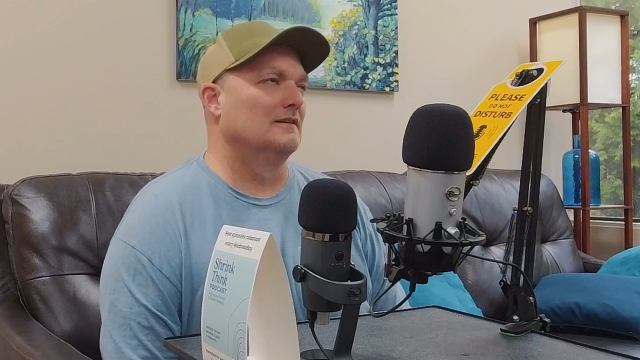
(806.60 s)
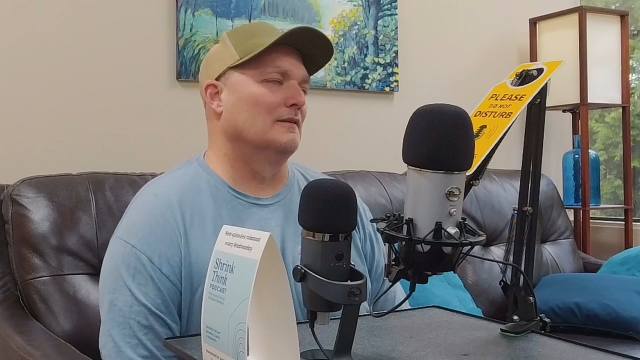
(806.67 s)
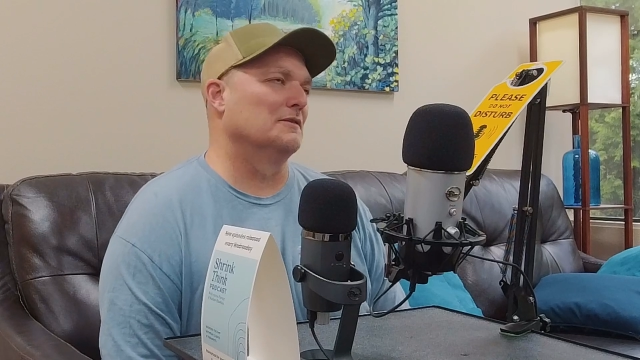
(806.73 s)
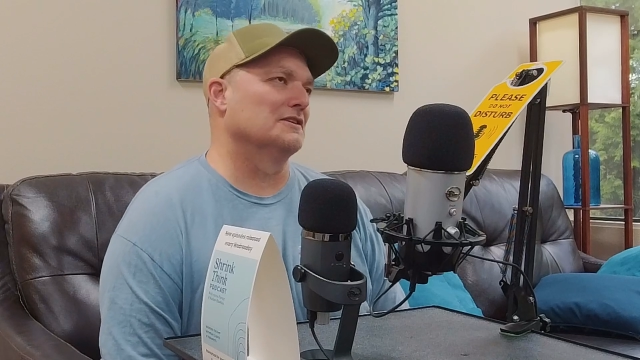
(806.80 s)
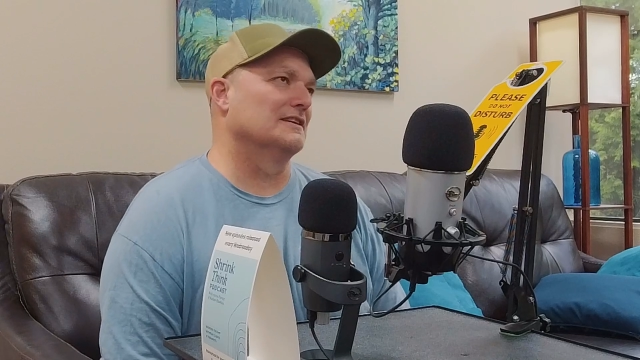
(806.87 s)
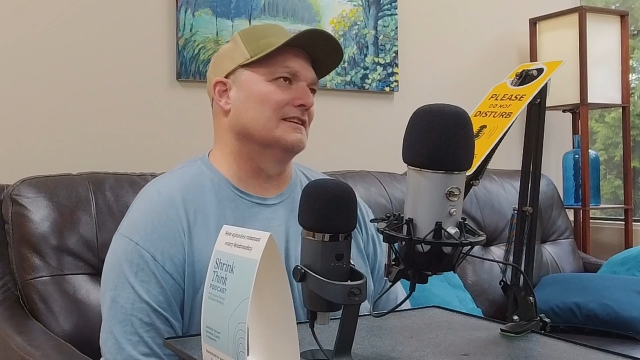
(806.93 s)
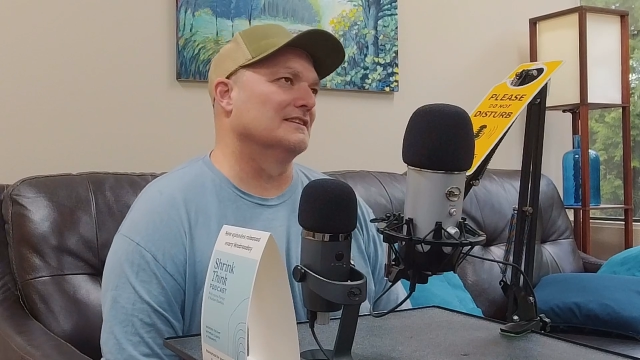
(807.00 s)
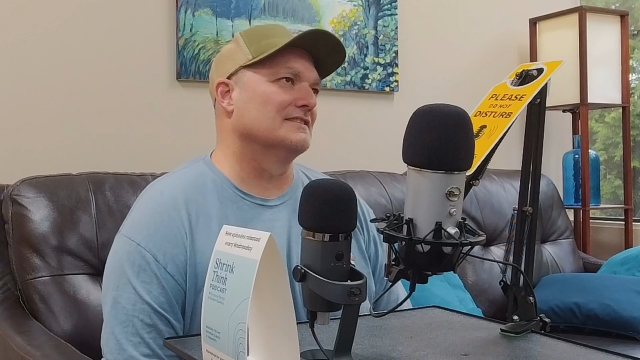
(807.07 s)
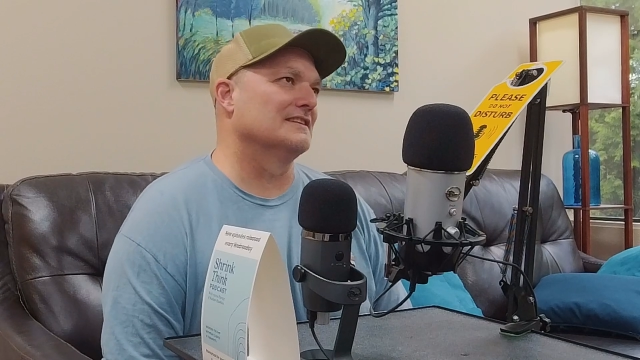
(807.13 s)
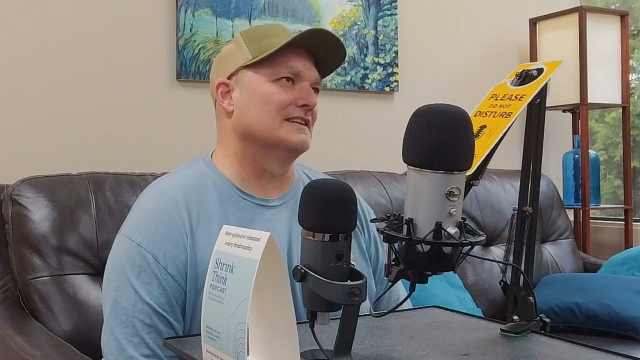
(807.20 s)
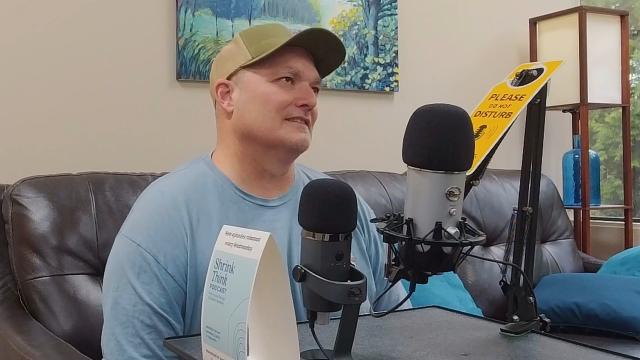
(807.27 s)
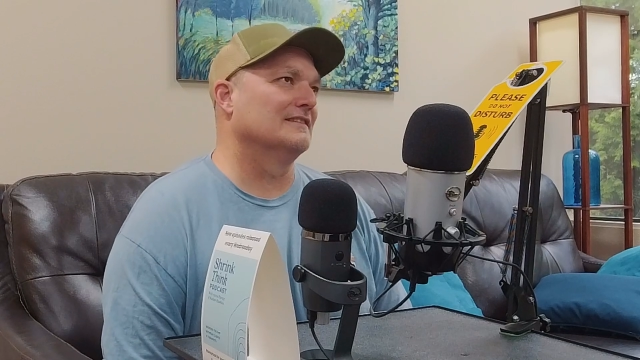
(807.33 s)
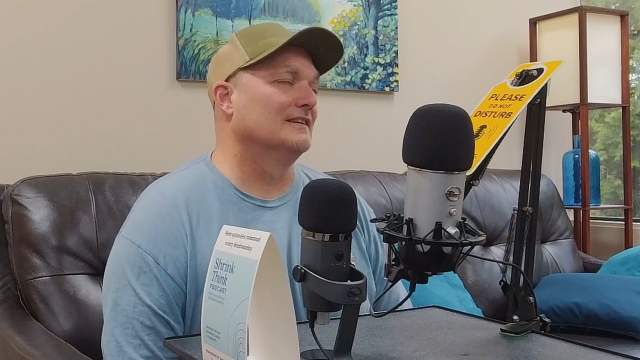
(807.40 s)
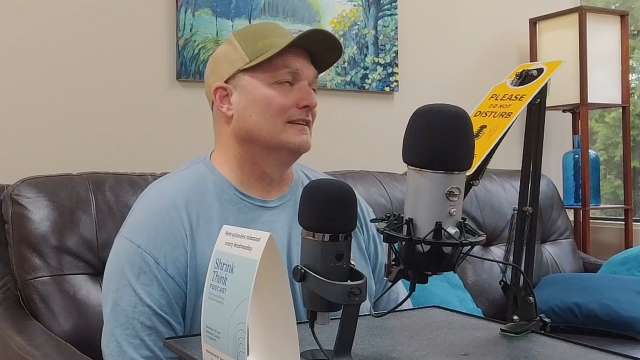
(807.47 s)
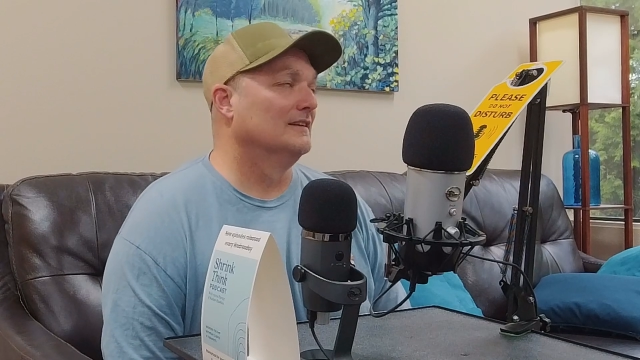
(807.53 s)
was going to
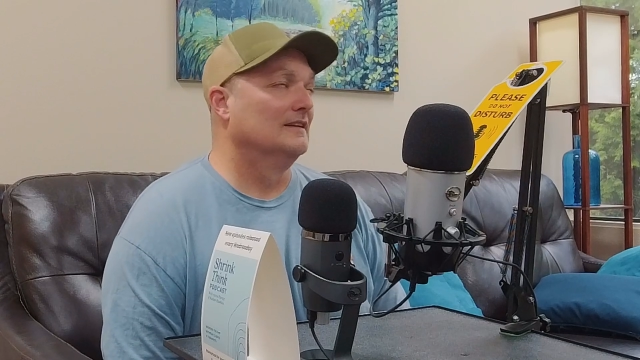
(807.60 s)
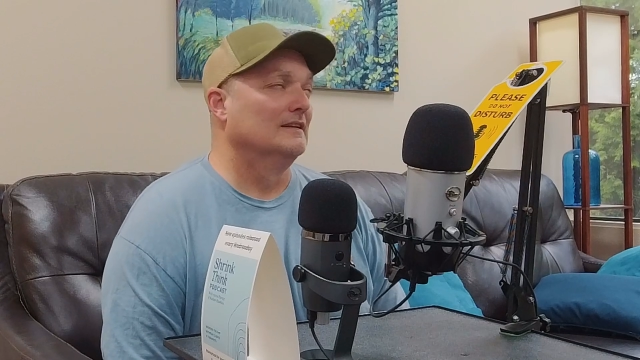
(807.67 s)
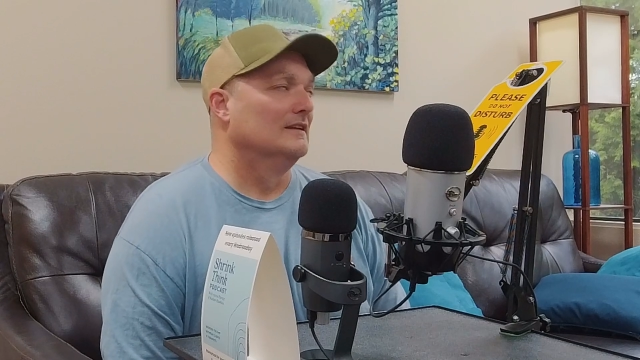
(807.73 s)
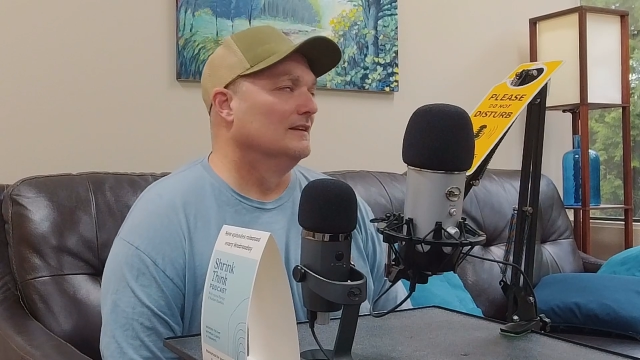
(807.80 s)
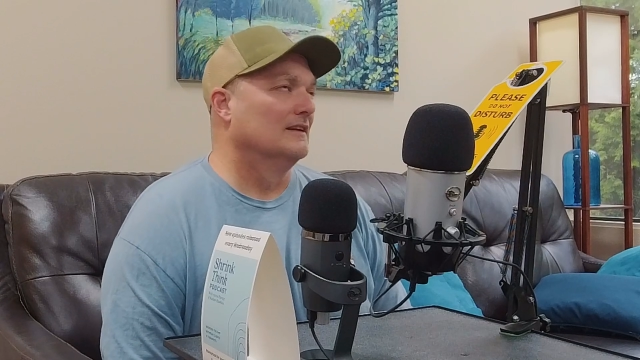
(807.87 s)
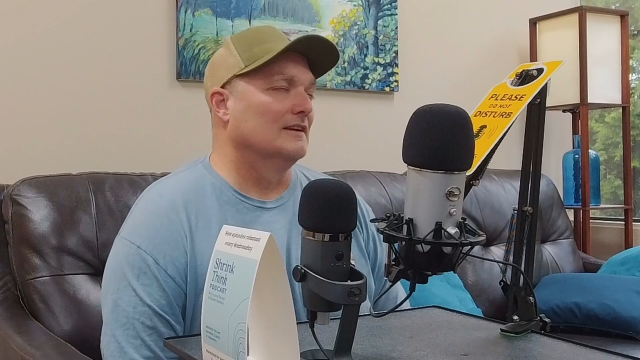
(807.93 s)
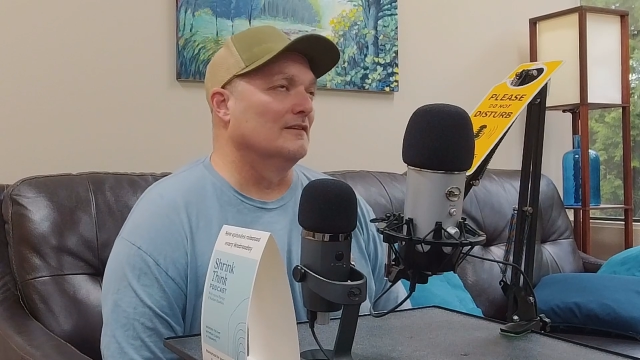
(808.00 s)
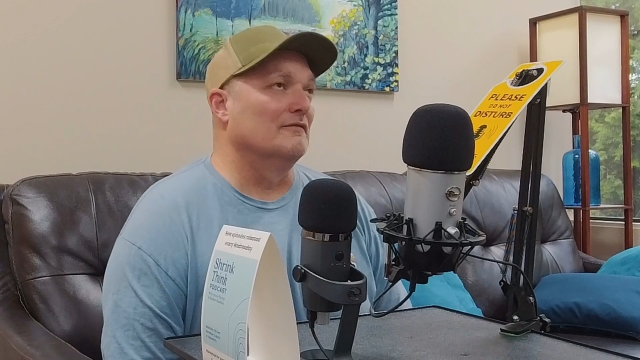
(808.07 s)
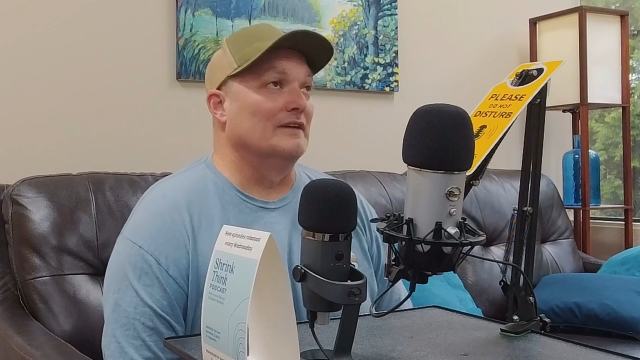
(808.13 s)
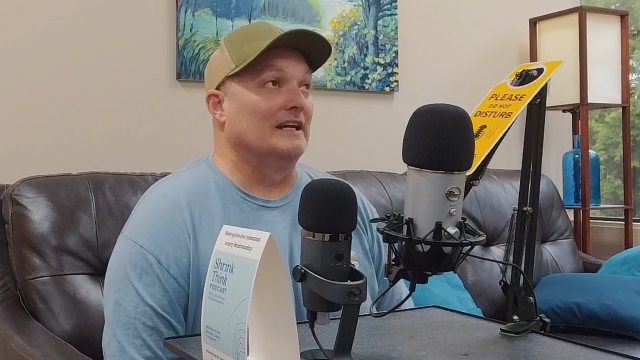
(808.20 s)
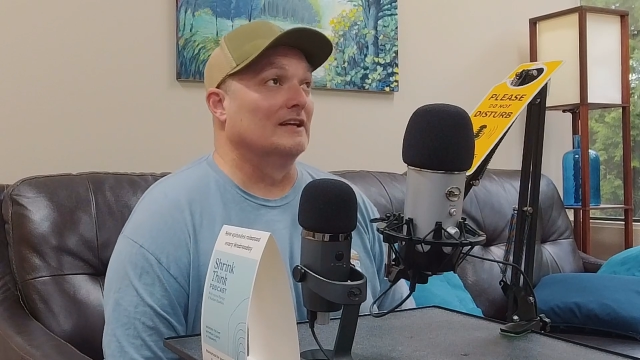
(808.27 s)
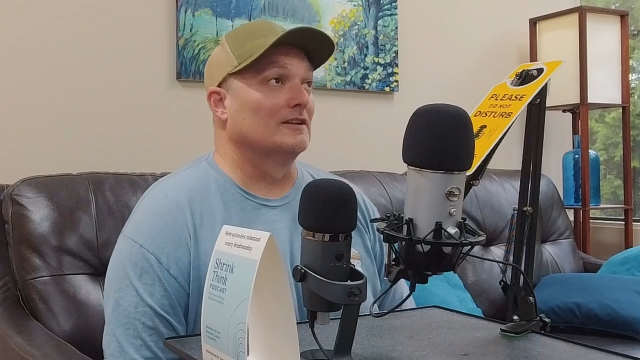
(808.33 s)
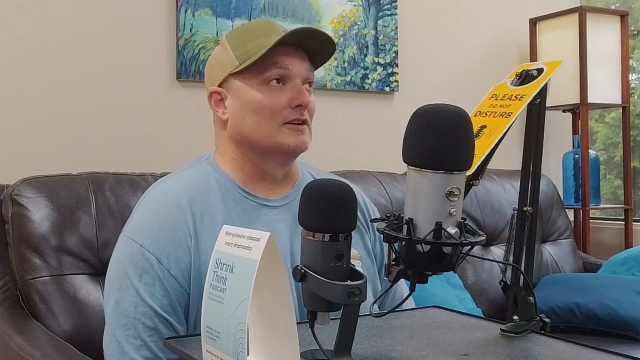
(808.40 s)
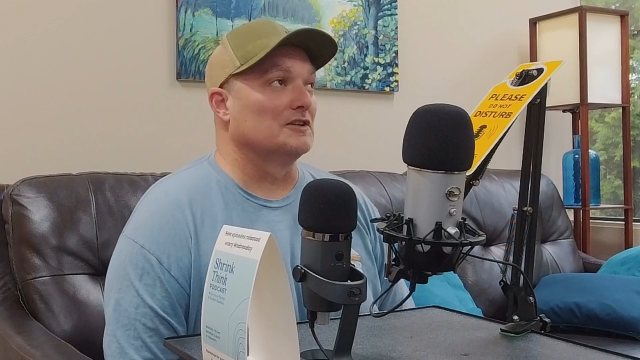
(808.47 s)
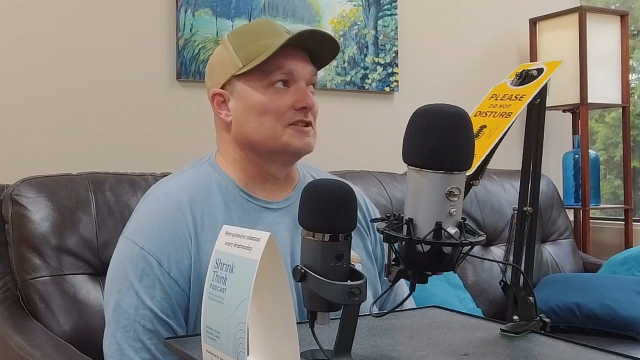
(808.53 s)
say
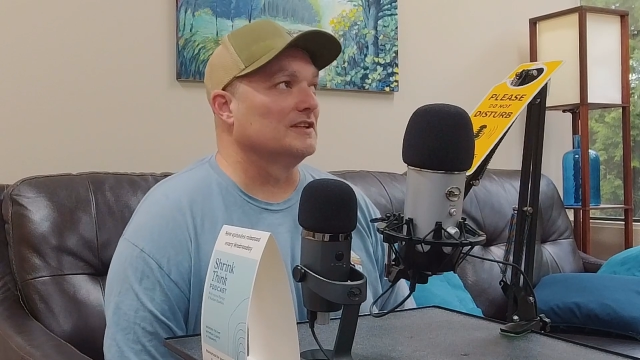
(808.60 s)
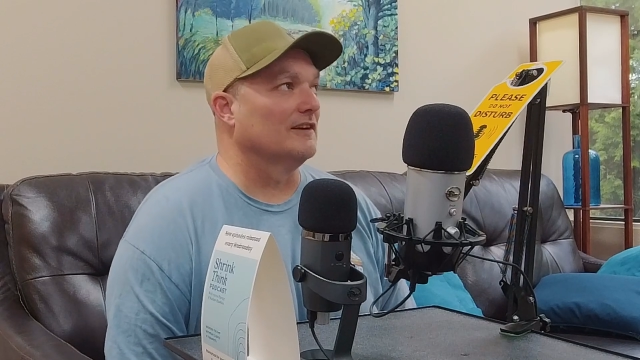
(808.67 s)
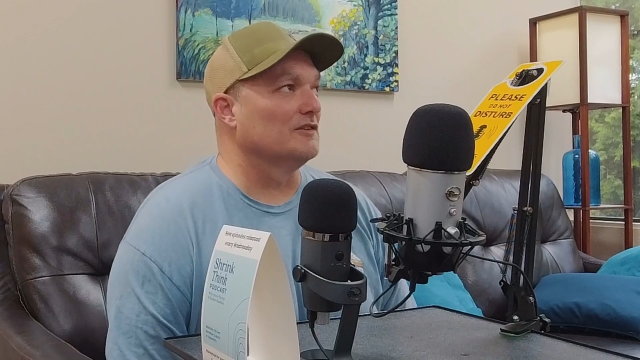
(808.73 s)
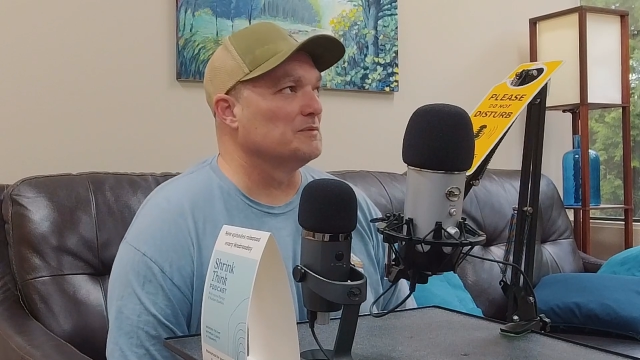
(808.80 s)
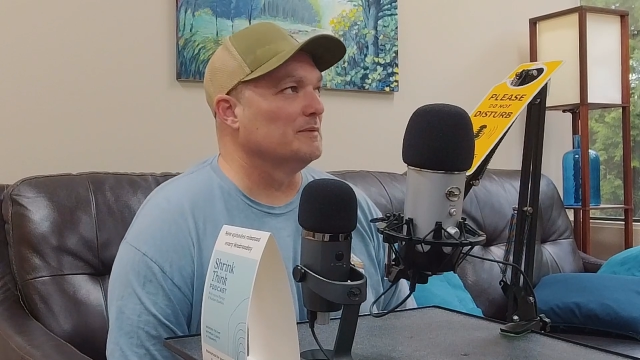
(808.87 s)
avail ourselves,